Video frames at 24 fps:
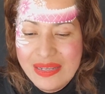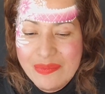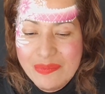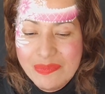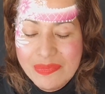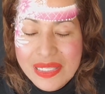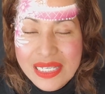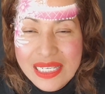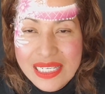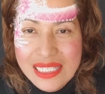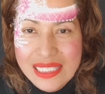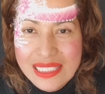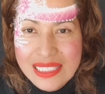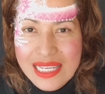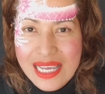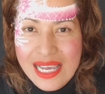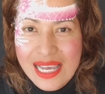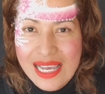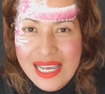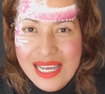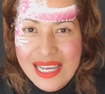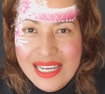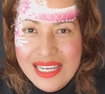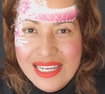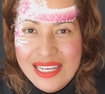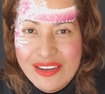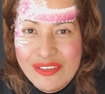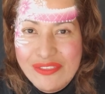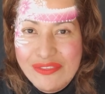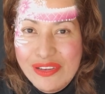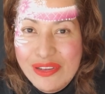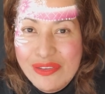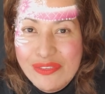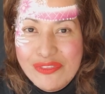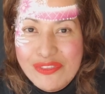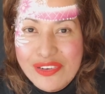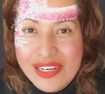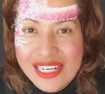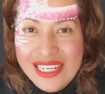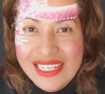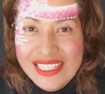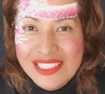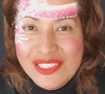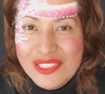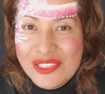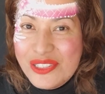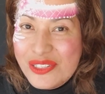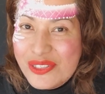Please feel free
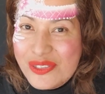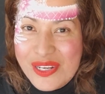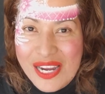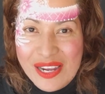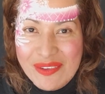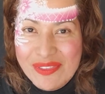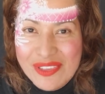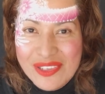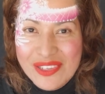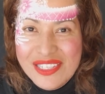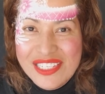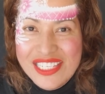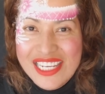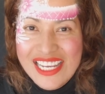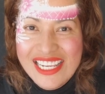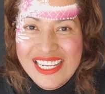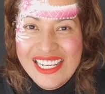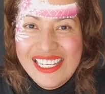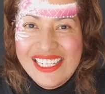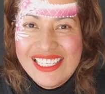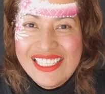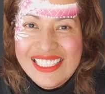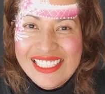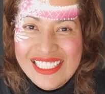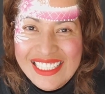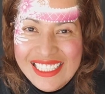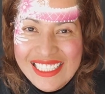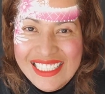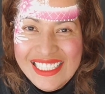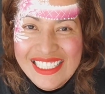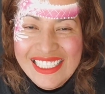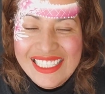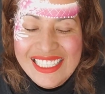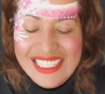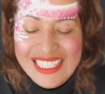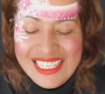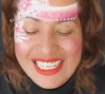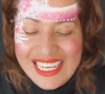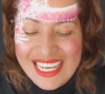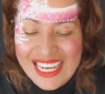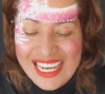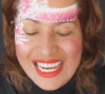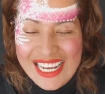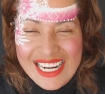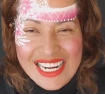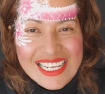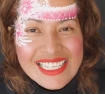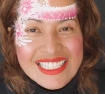to subscribe to the channel
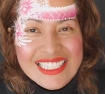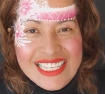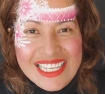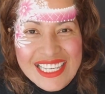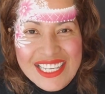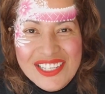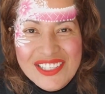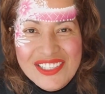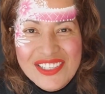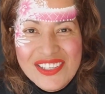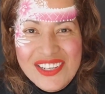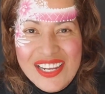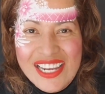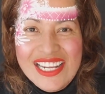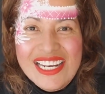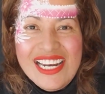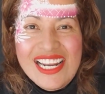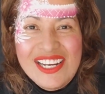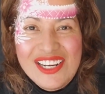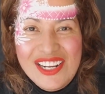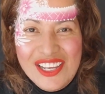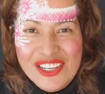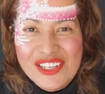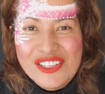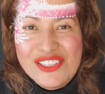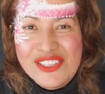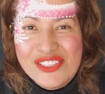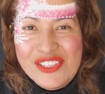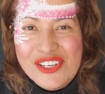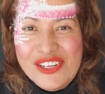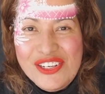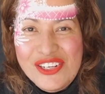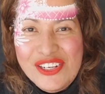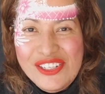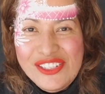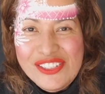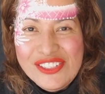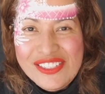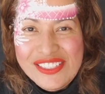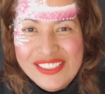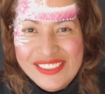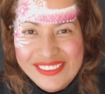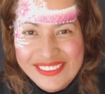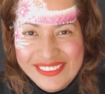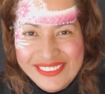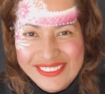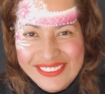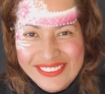and I'll see you in another tutorial.
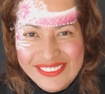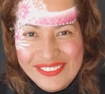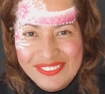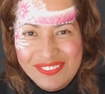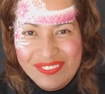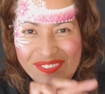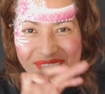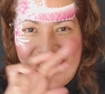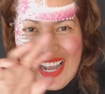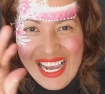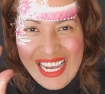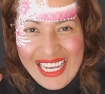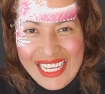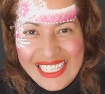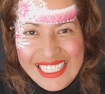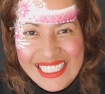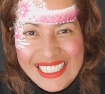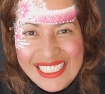Bye.